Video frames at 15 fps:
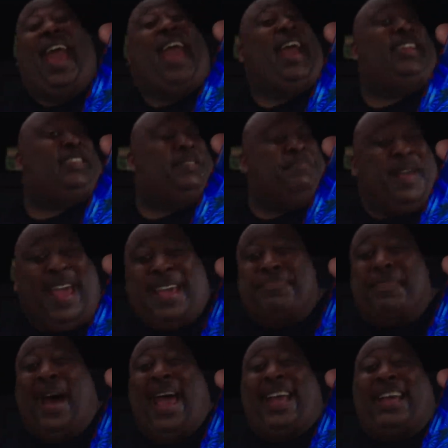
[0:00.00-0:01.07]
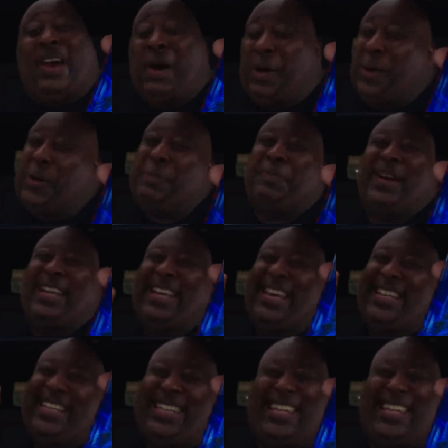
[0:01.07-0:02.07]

It's made by Coke, but it